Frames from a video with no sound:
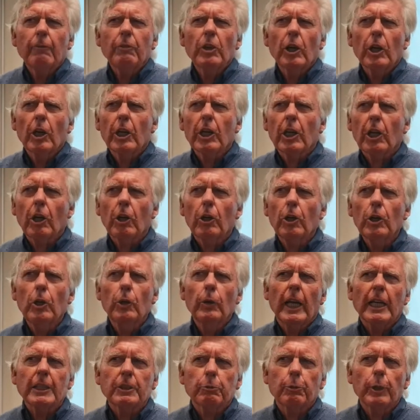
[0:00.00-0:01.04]
They haven't got a
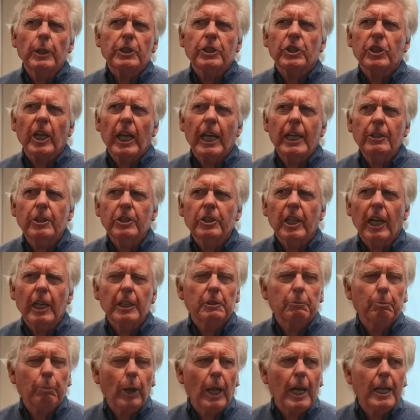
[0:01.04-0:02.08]
clue. That's where change
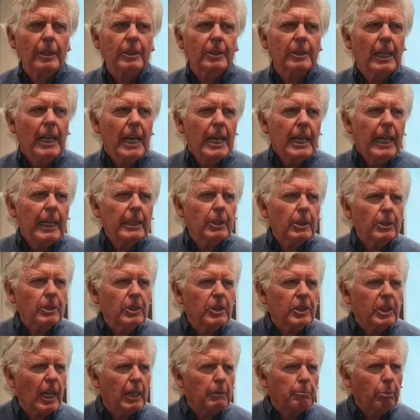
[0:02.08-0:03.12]
takes place. Mm-hmm. It
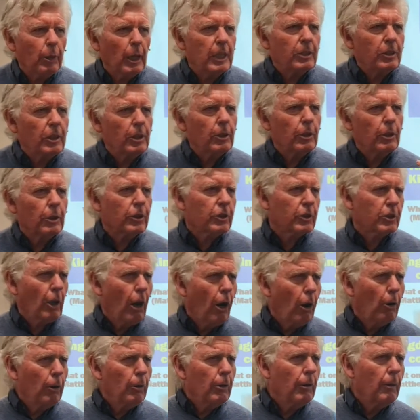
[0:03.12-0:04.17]
doesn't take place in your
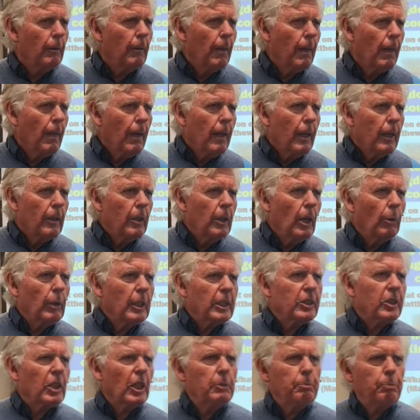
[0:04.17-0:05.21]
soul. You know,
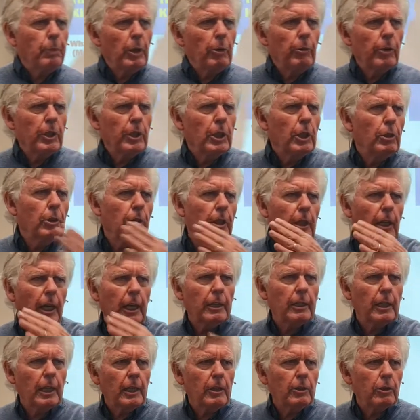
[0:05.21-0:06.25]
it says be renewed
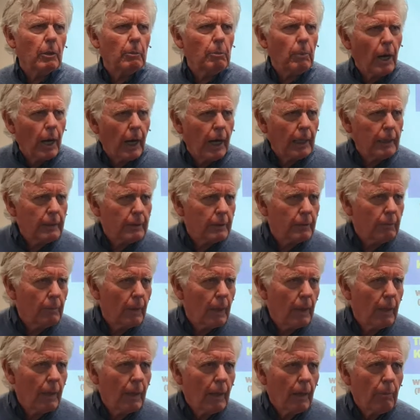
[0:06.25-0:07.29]
in your mind.
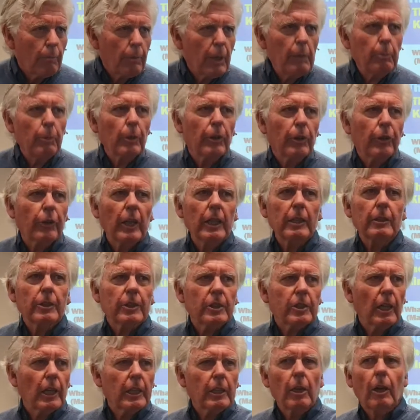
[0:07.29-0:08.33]
People think
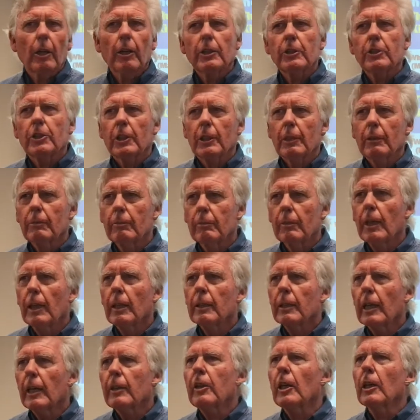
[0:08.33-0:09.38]
psychology.
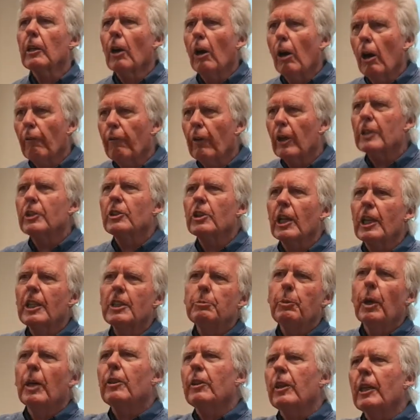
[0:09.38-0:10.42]
They think, oh, if I
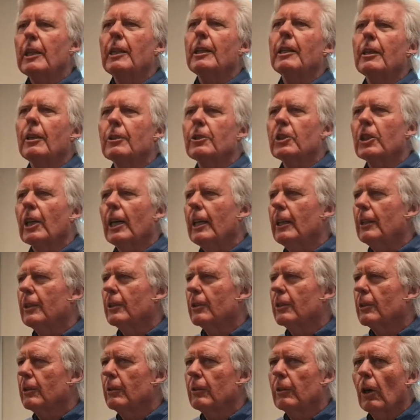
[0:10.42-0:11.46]
change my thinking, I'll
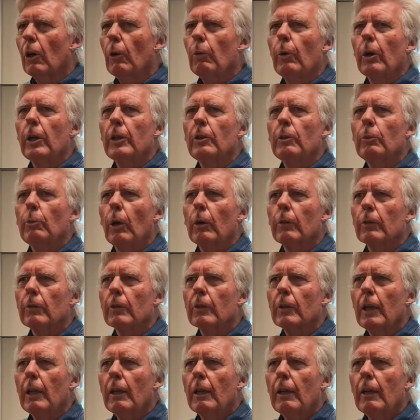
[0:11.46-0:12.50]
change. No way you won't.